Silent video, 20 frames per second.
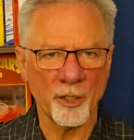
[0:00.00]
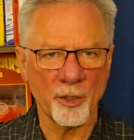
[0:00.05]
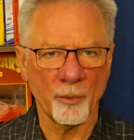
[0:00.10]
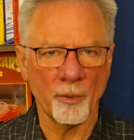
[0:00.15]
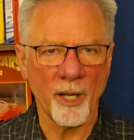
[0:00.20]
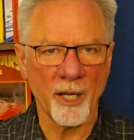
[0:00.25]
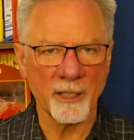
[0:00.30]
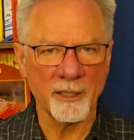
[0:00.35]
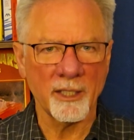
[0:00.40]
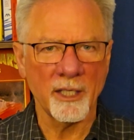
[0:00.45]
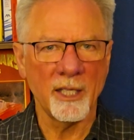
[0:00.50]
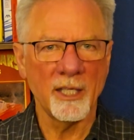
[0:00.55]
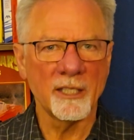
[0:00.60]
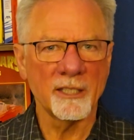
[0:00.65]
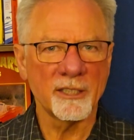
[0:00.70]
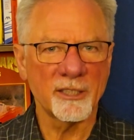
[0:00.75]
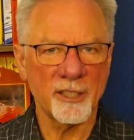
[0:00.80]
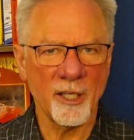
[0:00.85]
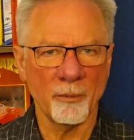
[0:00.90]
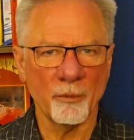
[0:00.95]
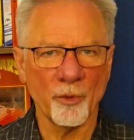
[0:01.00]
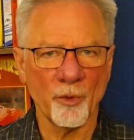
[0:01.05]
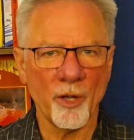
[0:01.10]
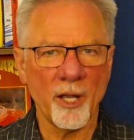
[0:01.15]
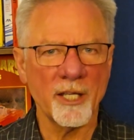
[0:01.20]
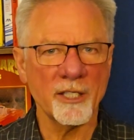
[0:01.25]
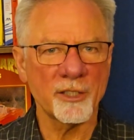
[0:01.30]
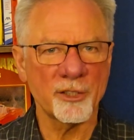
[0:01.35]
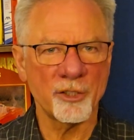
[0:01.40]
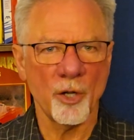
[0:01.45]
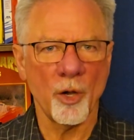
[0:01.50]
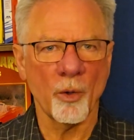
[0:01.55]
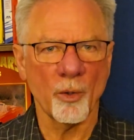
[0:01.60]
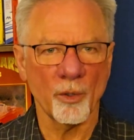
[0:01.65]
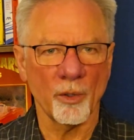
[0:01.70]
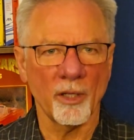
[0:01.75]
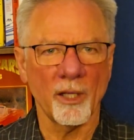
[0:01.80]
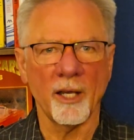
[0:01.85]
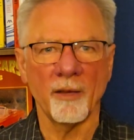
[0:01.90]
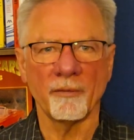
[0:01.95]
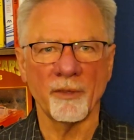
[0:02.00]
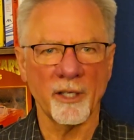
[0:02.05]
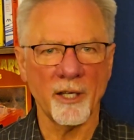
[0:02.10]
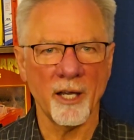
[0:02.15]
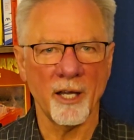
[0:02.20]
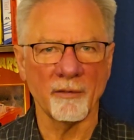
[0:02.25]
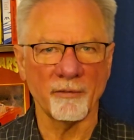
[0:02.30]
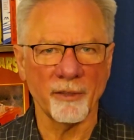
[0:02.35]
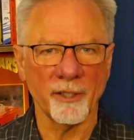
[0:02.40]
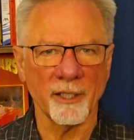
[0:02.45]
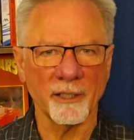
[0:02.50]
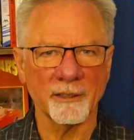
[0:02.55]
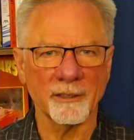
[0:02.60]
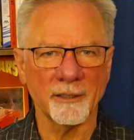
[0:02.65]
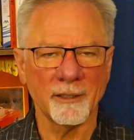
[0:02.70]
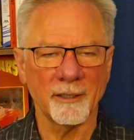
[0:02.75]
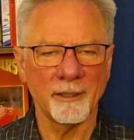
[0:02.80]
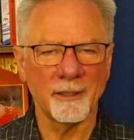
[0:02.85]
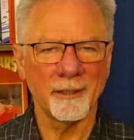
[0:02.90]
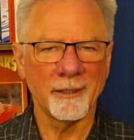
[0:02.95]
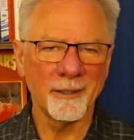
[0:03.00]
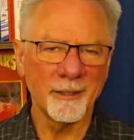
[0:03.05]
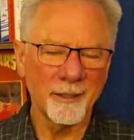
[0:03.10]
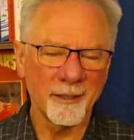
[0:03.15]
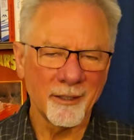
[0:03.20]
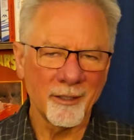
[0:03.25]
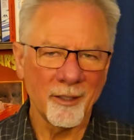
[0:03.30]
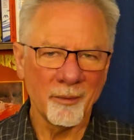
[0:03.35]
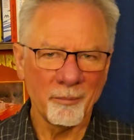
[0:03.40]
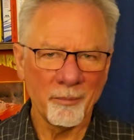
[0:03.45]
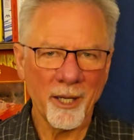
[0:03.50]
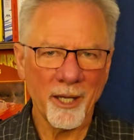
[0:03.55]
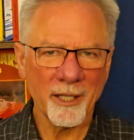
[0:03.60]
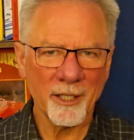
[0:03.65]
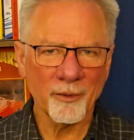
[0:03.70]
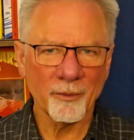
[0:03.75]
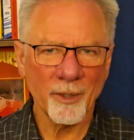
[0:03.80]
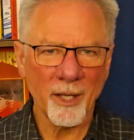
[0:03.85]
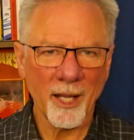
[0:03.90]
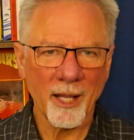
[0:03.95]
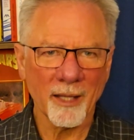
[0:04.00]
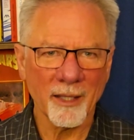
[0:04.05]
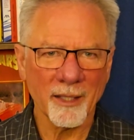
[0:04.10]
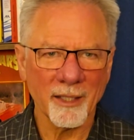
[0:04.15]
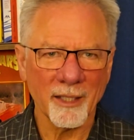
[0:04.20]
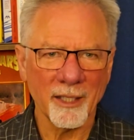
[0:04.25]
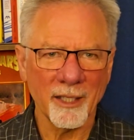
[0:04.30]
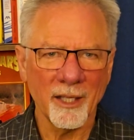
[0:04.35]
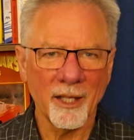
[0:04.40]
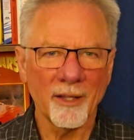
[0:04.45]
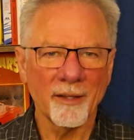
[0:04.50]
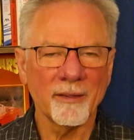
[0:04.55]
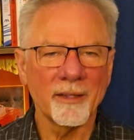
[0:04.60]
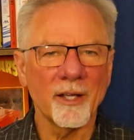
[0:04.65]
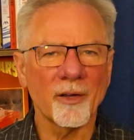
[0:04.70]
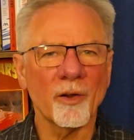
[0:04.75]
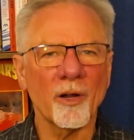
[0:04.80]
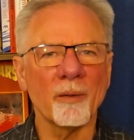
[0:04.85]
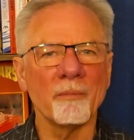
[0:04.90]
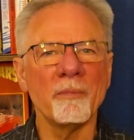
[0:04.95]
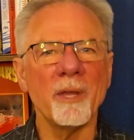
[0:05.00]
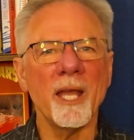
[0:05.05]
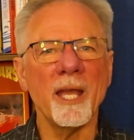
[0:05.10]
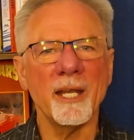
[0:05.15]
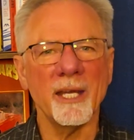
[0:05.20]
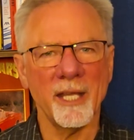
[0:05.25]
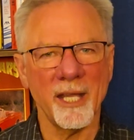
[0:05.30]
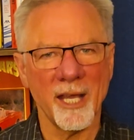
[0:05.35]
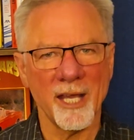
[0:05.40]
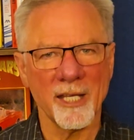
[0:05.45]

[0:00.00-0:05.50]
correct summarized total of the conflict. But in reality, there are many